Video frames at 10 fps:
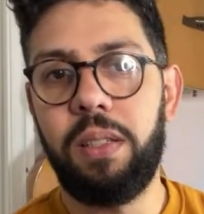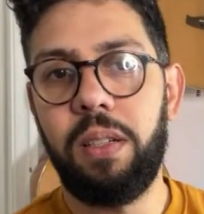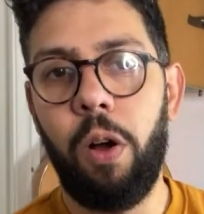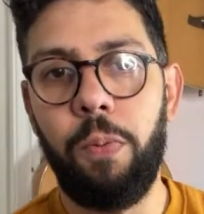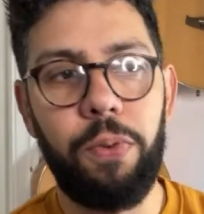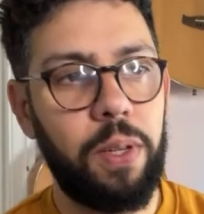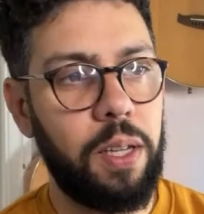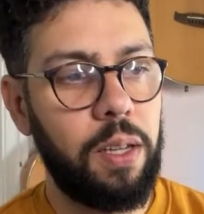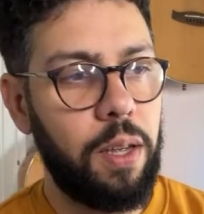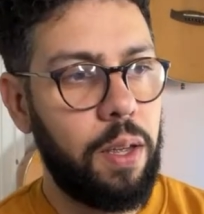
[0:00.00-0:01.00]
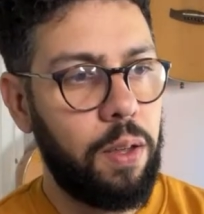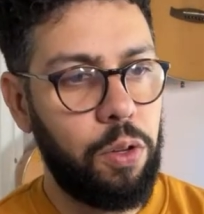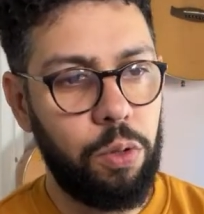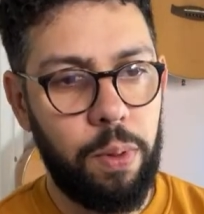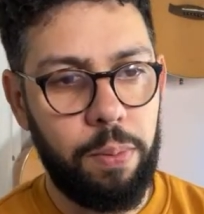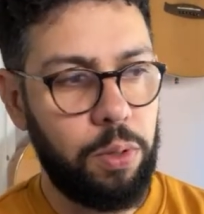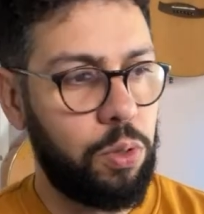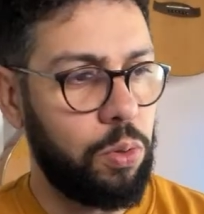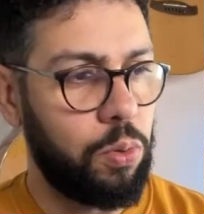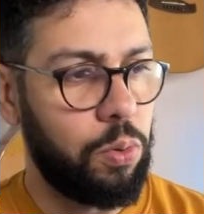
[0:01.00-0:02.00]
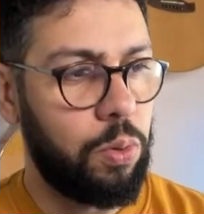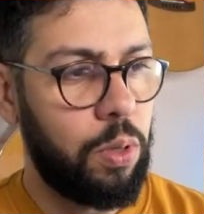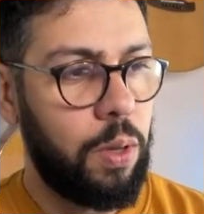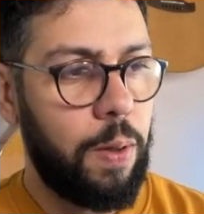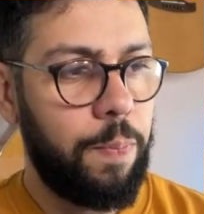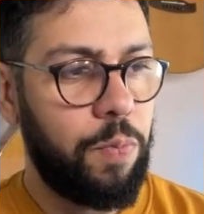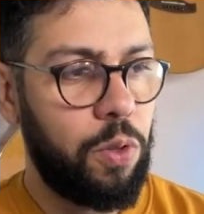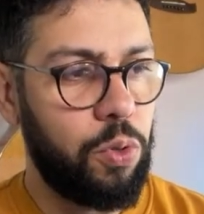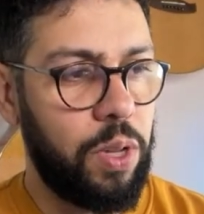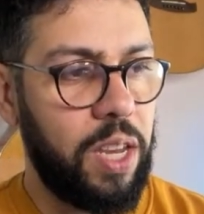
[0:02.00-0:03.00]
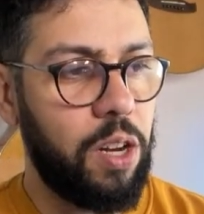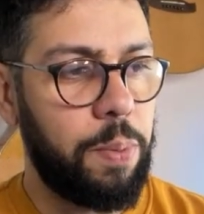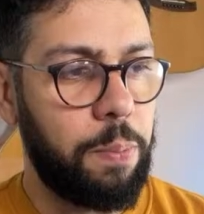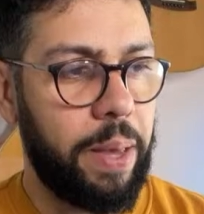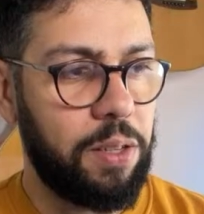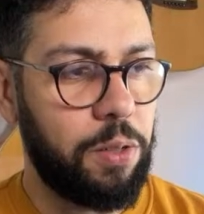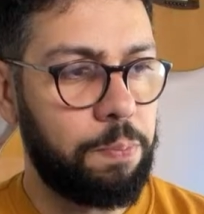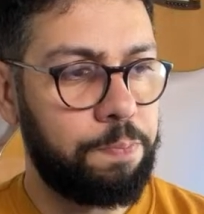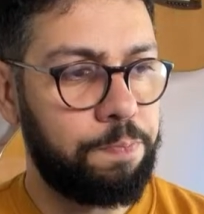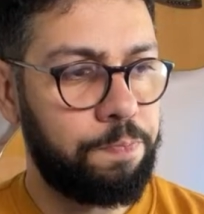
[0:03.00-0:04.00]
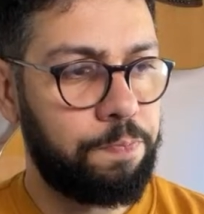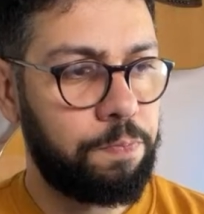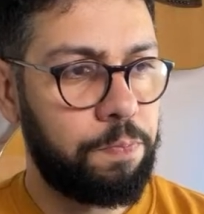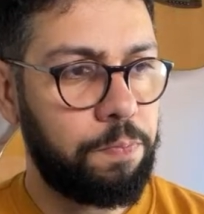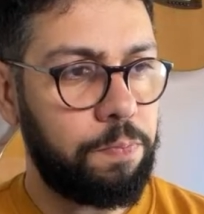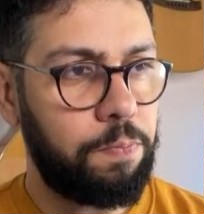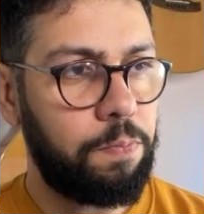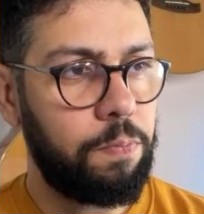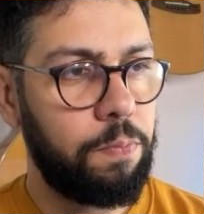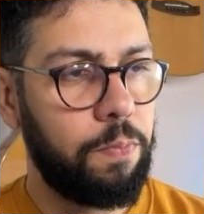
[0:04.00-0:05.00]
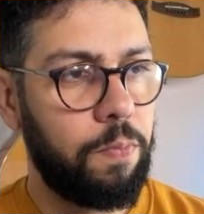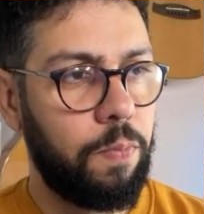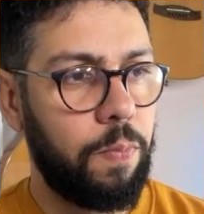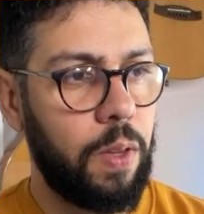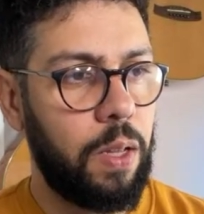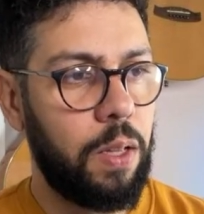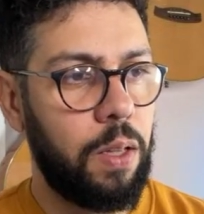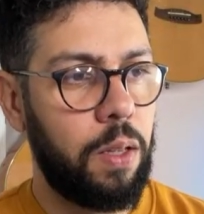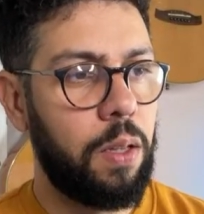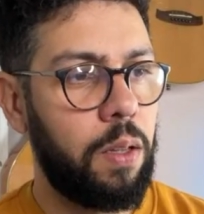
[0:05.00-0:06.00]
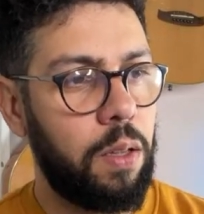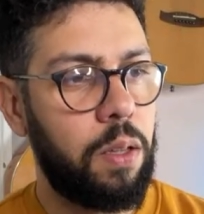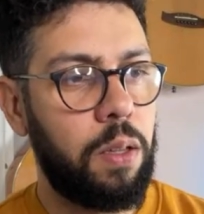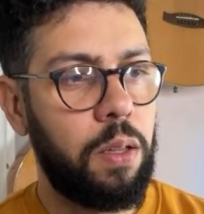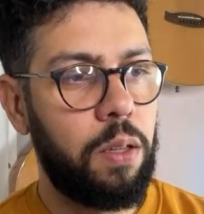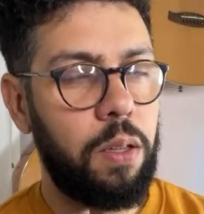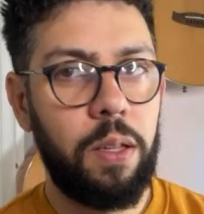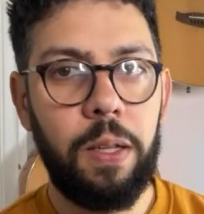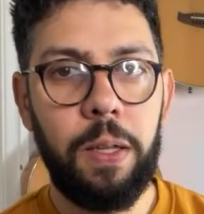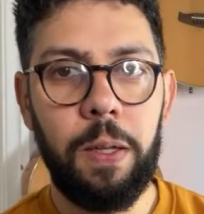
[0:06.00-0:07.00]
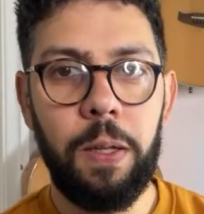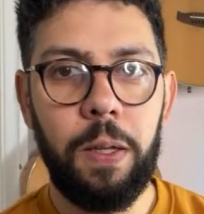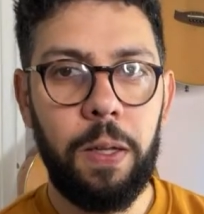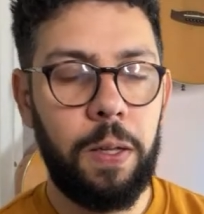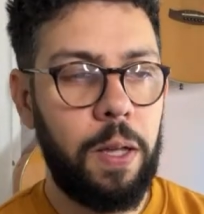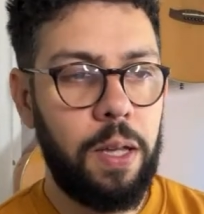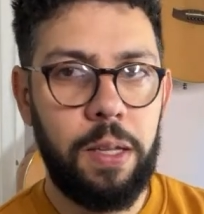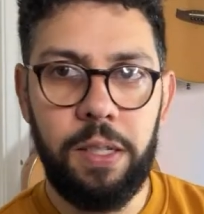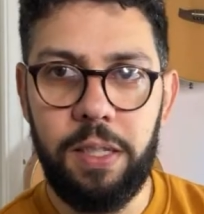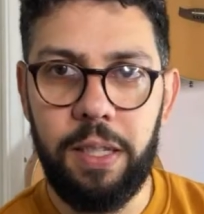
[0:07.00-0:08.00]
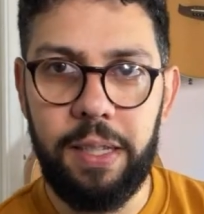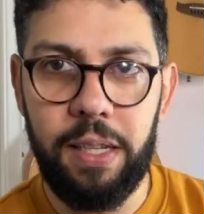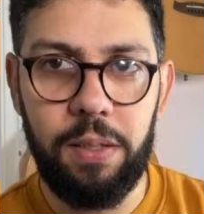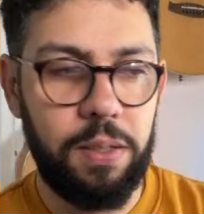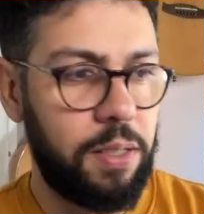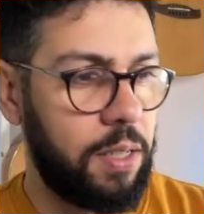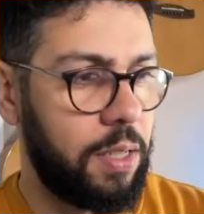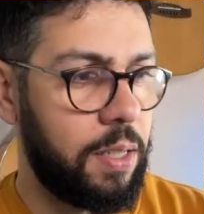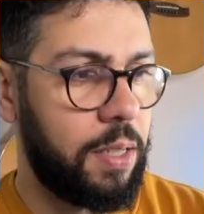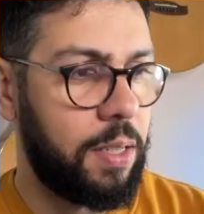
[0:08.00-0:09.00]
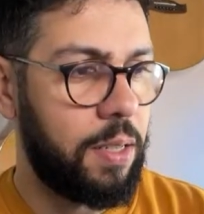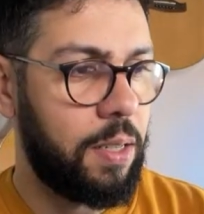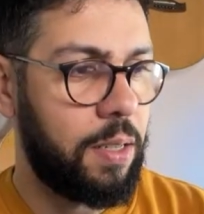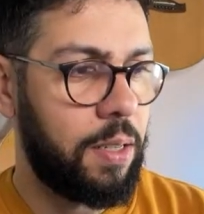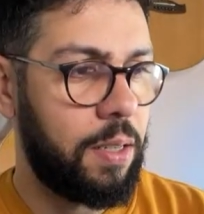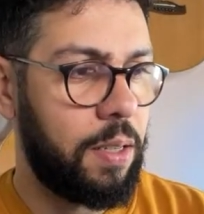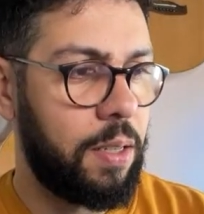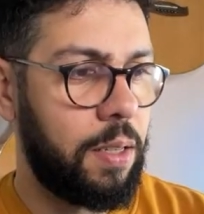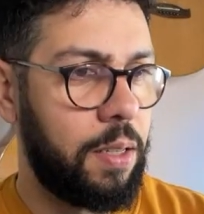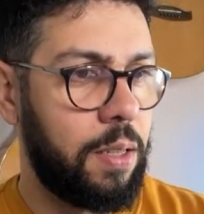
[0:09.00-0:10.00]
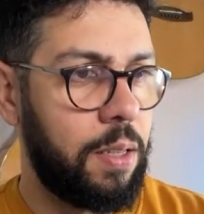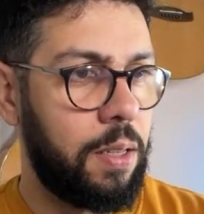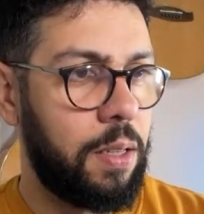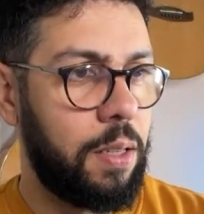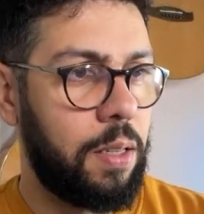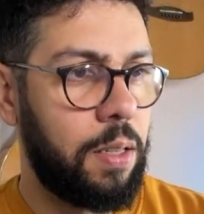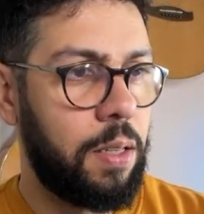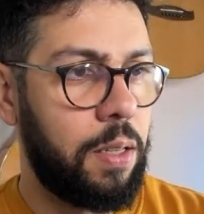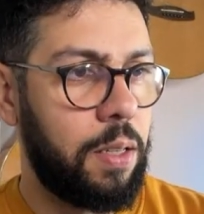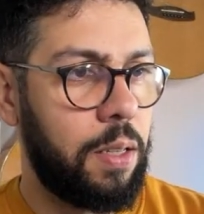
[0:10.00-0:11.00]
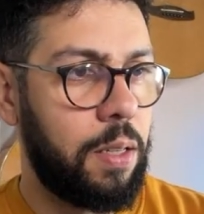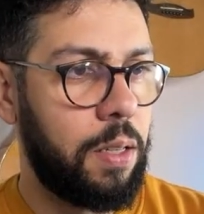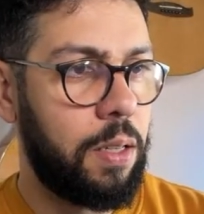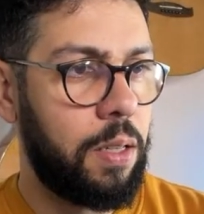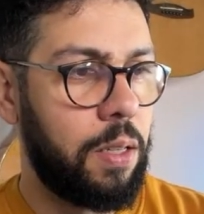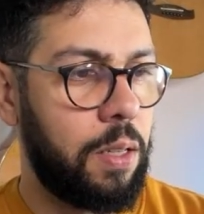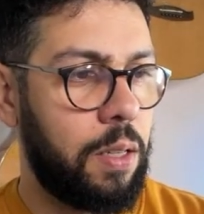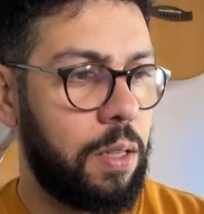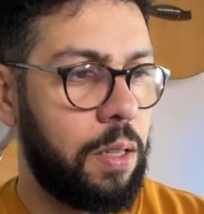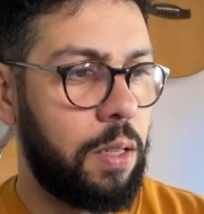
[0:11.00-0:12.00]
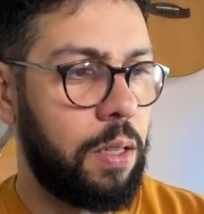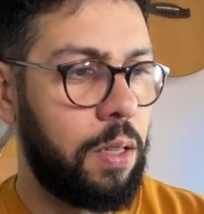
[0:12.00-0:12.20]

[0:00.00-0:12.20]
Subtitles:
hopefully you'll be able to hear a bit better. On here. So I don't know if this is going to be picking up. Just a test to see. Let's hopefully you'll be able to